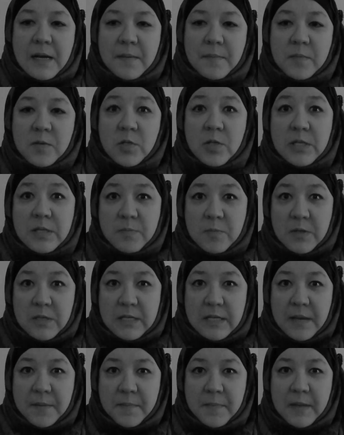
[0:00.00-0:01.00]
she's
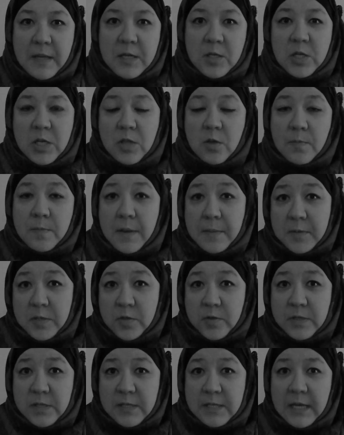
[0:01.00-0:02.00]
Muslim, and she thought maybe
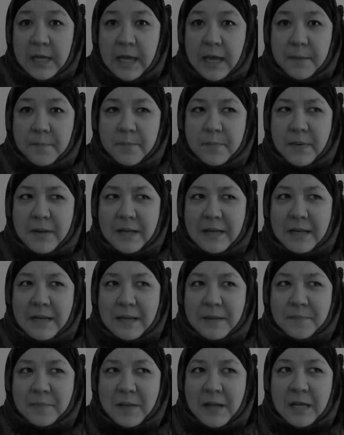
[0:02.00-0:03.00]
she was singing, but
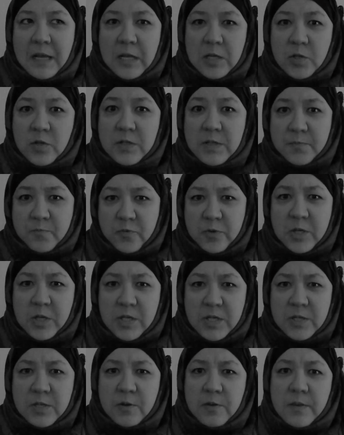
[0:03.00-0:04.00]
and she was
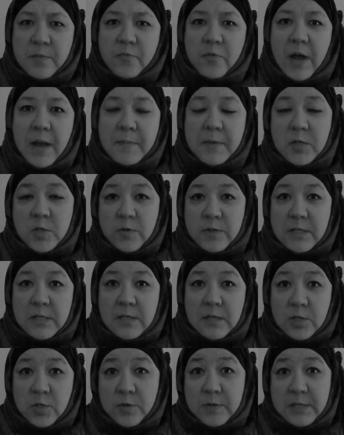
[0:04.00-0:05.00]
doing the prayer, but she
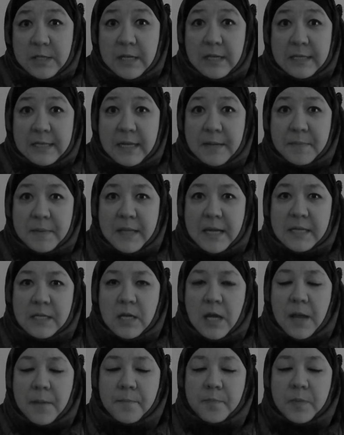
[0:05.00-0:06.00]
was still asleep at that
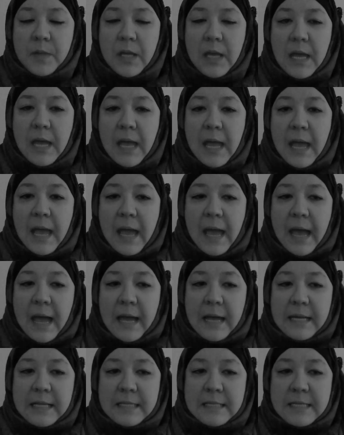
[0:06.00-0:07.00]
time.
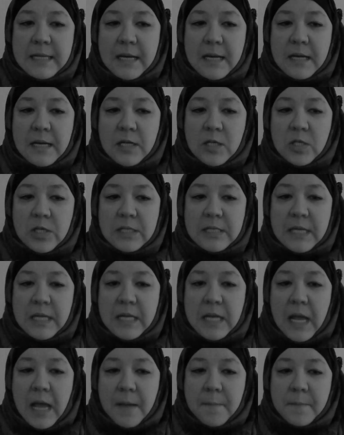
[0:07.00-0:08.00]
And she said,
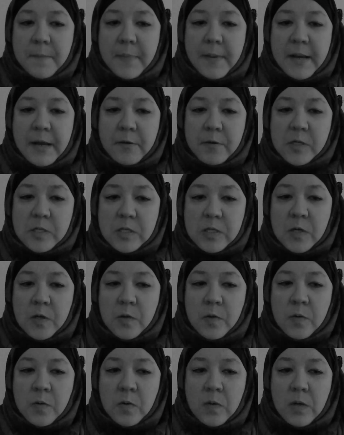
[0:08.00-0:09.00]
but it was
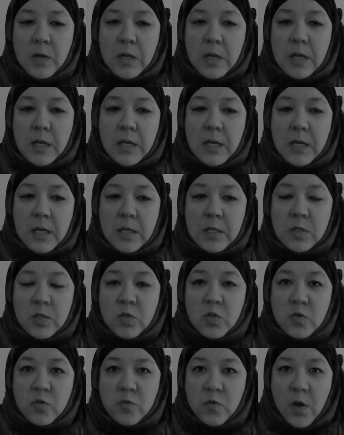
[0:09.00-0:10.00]
so
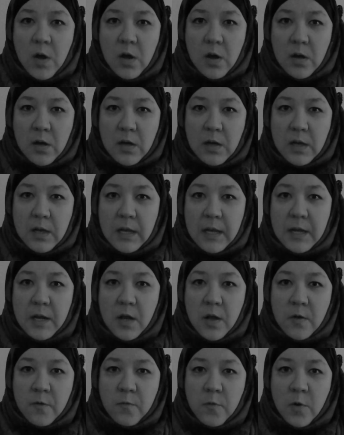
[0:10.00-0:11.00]
strong in
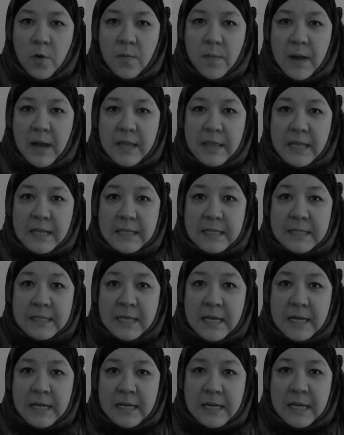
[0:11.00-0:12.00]
her room, and then
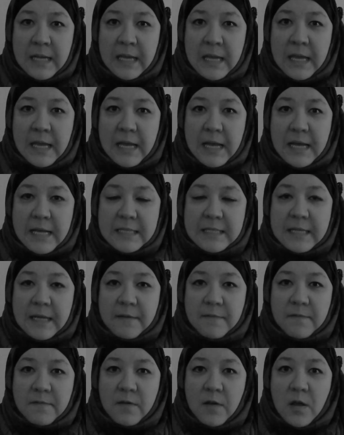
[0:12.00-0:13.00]
suddenly, as
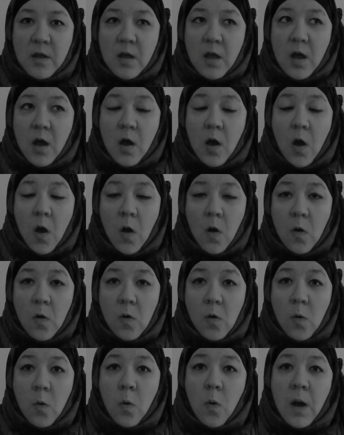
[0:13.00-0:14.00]
if a whole
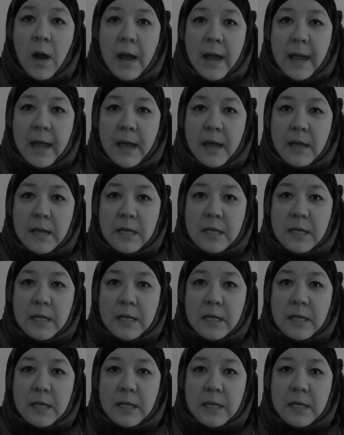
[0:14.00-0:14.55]
choir